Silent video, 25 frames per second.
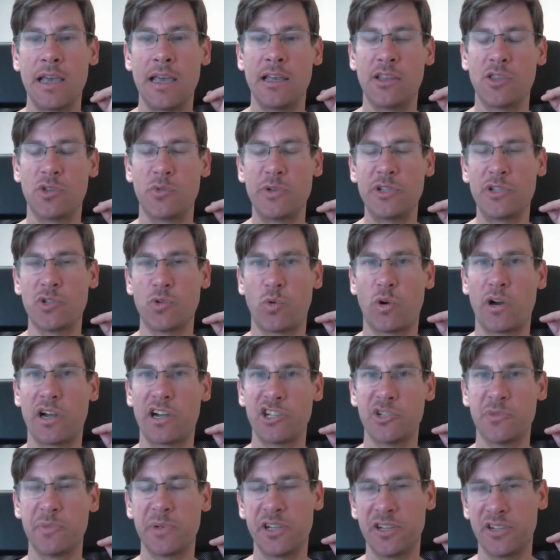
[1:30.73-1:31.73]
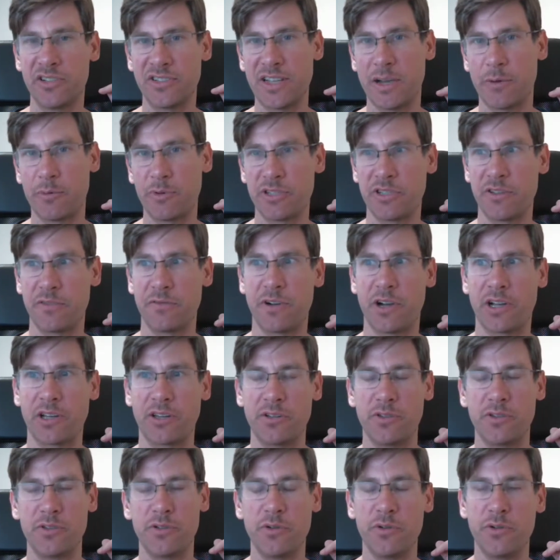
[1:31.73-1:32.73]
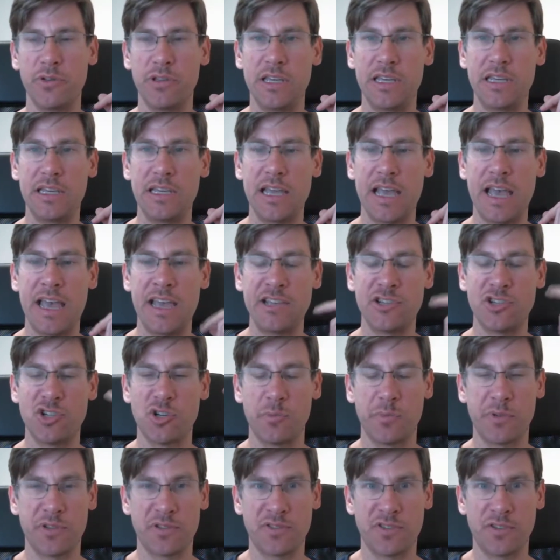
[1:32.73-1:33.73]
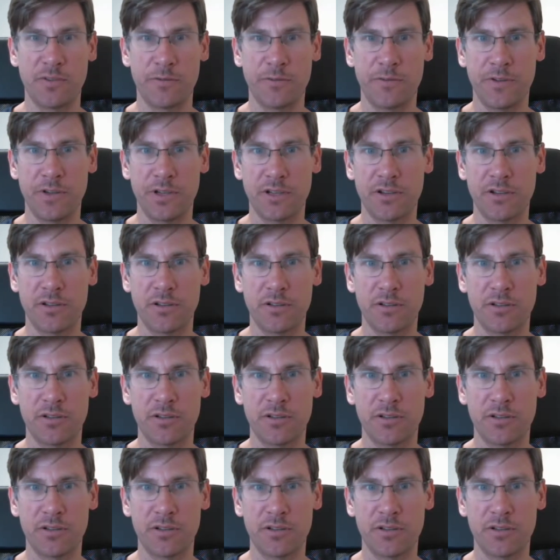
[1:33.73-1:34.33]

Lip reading: And the reason why is because I was invited to the Asia Pacific